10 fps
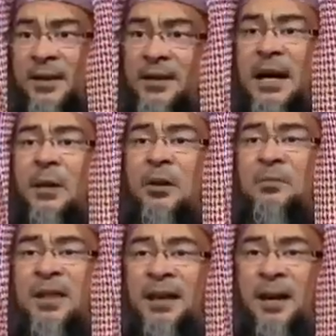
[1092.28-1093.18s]
it is our
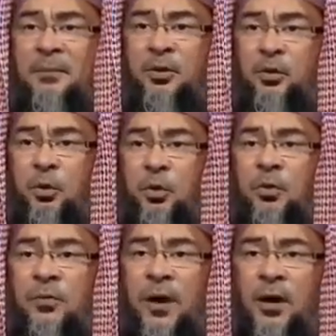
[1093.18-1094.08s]
madhab
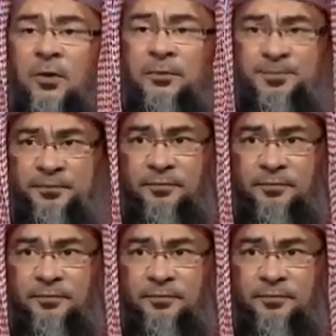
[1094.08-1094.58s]
to follow.